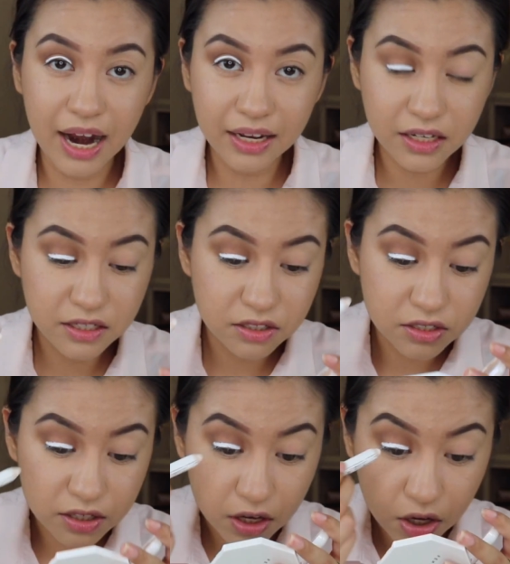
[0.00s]

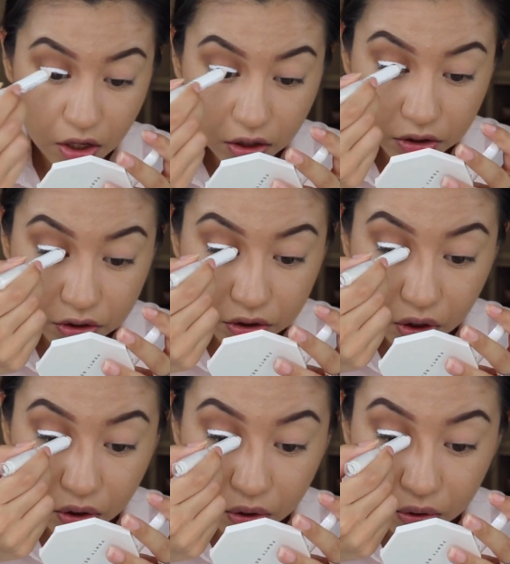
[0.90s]
eyelids,
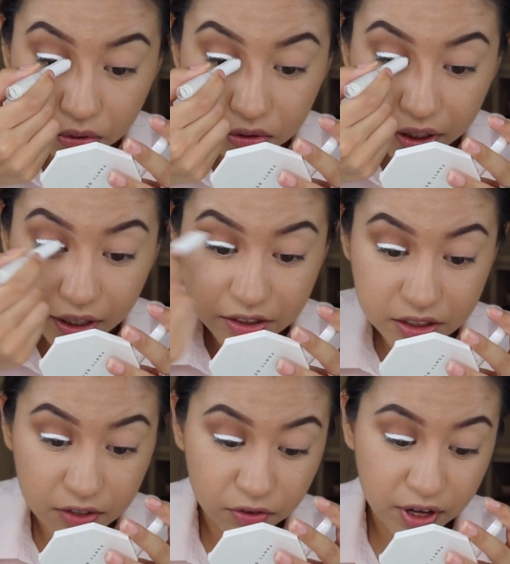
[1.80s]
so like I
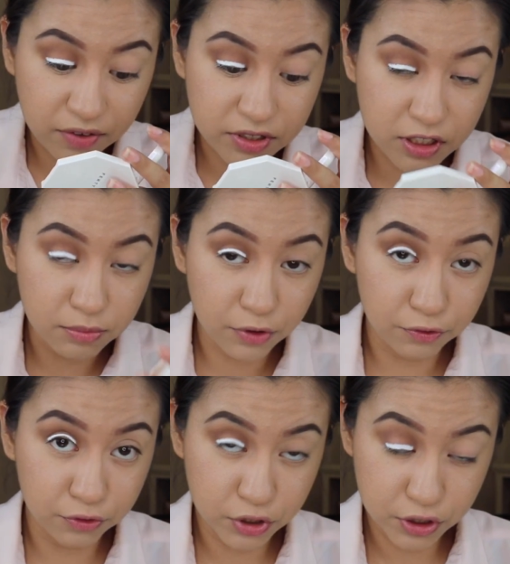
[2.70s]
said, if you haven't seen my
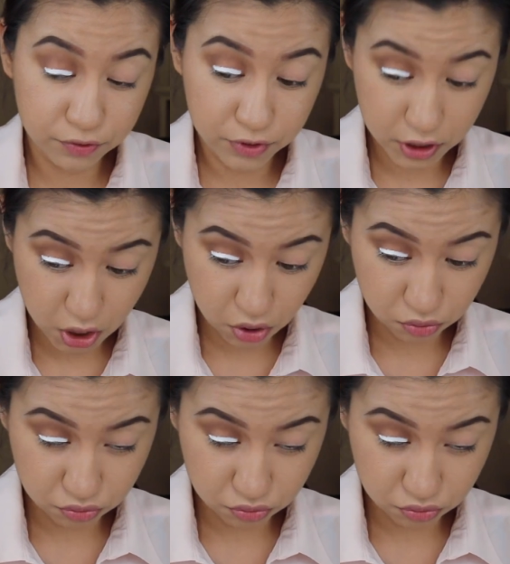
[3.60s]
first video,